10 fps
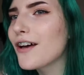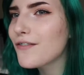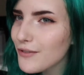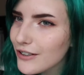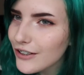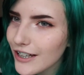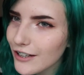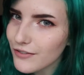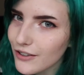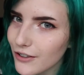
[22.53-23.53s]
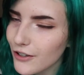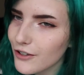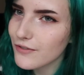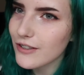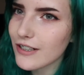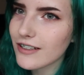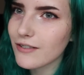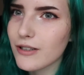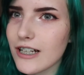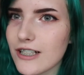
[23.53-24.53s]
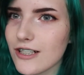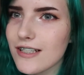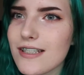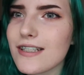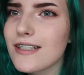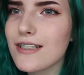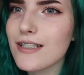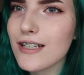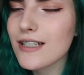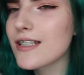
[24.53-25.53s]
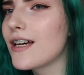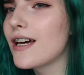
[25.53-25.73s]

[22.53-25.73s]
If you want to look at a photo of it when I just did it,